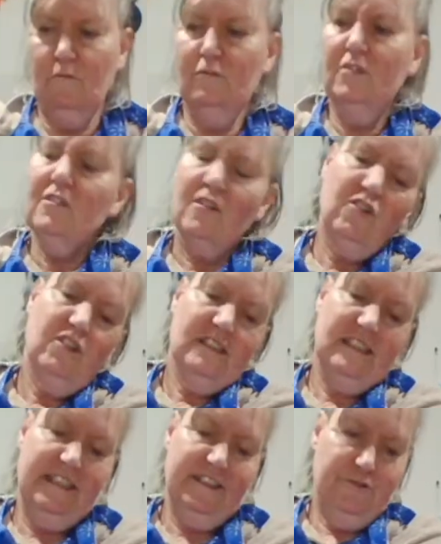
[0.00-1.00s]
of
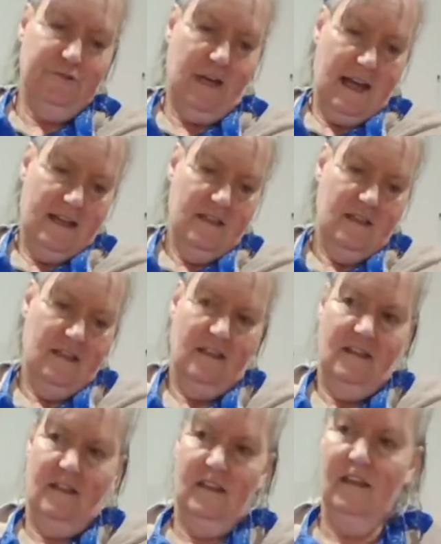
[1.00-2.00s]
course, let it dry.
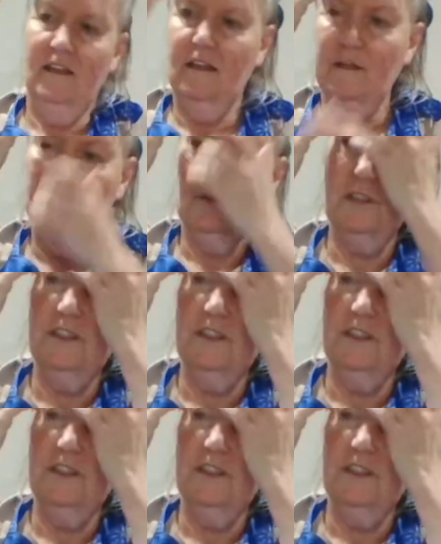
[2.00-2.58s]
And we're